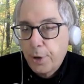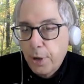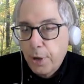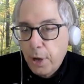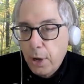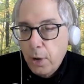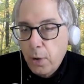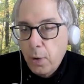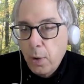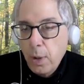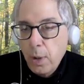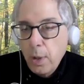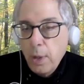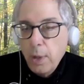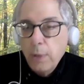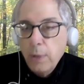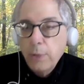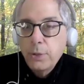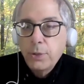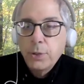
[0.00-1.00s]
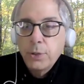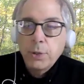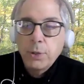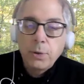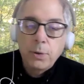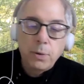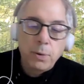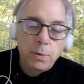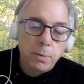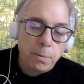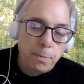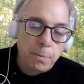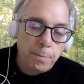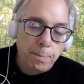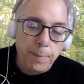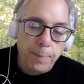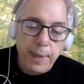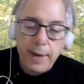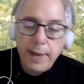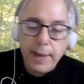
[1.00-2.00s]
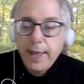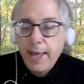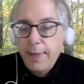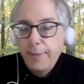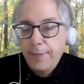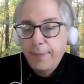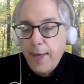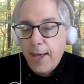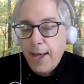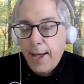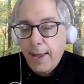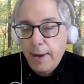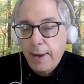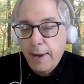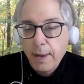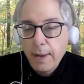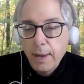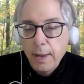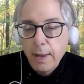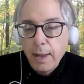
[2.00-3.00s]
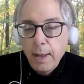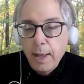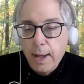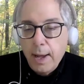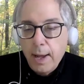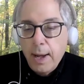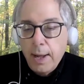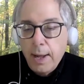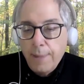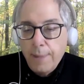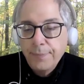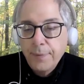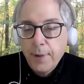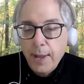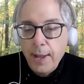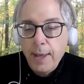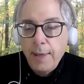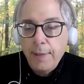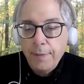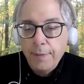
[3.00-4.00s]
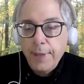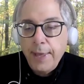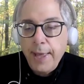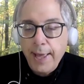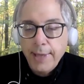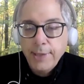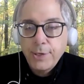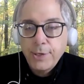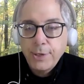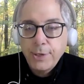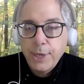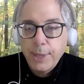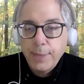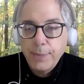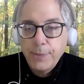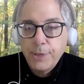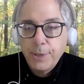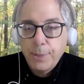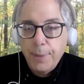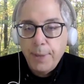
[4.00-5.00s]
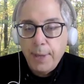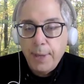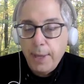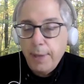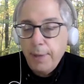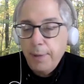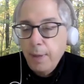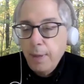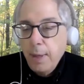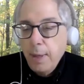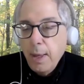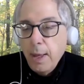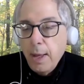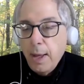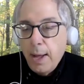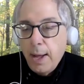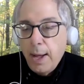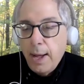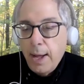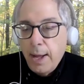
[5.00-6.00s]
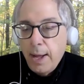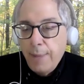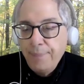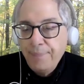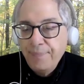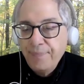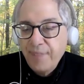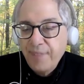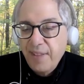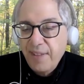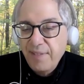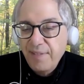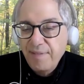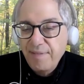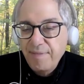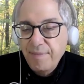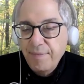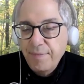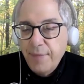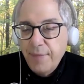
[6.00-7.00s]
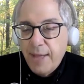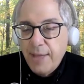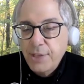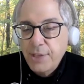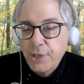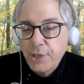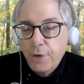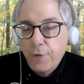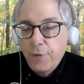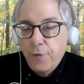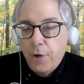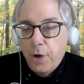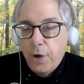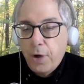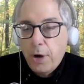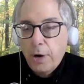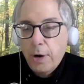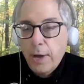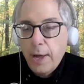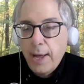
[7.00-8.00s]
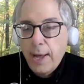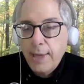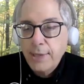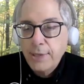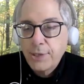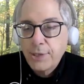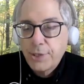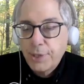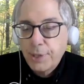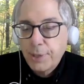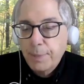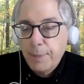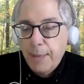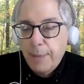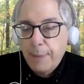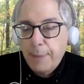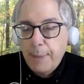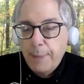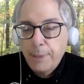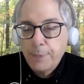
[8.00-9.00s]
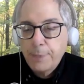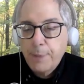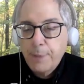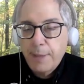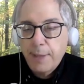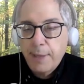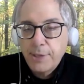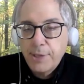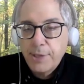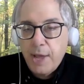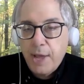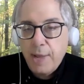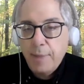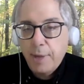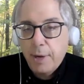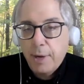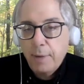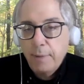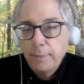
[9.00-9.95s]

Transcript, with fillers: go to mitigate that? Um, and the answer seems to be um, not so far as to make people spend less time there.